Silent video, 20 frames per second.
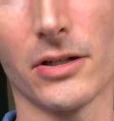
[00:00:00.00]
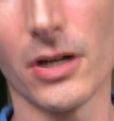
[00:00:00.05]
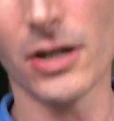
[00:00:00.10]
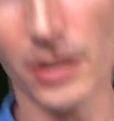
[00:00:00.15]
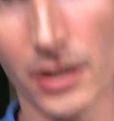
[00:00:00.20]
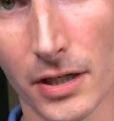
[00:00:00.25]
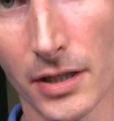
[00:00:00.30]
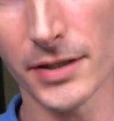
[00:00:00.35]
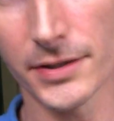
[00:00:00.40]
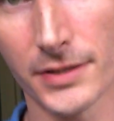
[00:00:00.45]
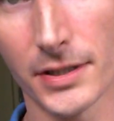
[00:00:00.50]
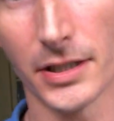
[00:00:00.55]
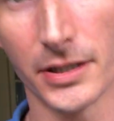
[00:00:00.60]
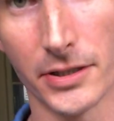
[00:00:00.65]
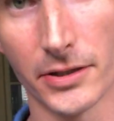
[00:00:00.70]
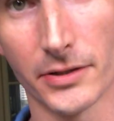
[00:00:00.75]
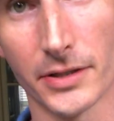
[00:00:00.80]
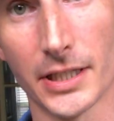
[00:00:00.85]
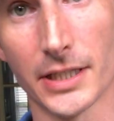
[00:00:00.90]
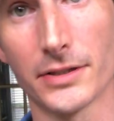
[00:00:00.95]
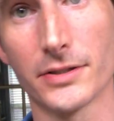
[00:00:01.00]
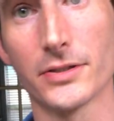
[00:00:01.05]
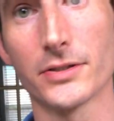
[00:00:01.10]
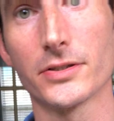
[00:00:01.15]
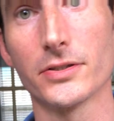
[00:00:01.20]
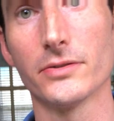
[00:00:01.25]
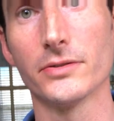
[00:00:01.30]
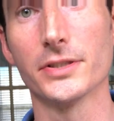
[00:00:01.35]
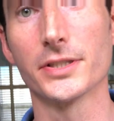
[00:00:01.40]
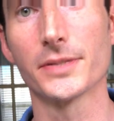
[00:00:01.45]
cards, and you'll hit the
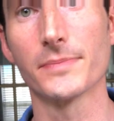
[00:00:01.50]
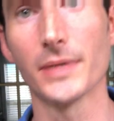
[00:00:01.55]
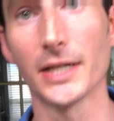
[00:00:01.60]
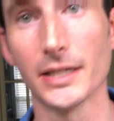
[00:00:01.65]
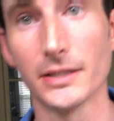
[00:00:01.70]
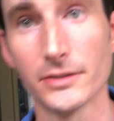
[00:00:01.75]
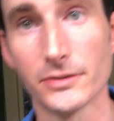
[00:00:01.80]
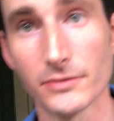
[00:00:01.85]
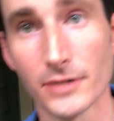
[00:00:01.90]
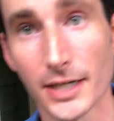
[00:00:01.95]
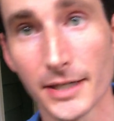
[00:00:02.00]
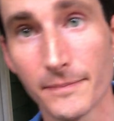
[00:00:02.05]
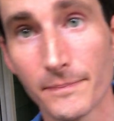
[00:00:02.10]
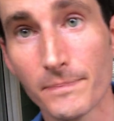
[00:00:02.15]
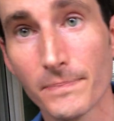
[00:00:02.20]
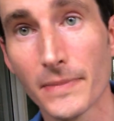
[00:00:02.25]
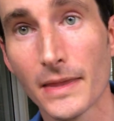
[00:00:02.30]
Two of Spades, right?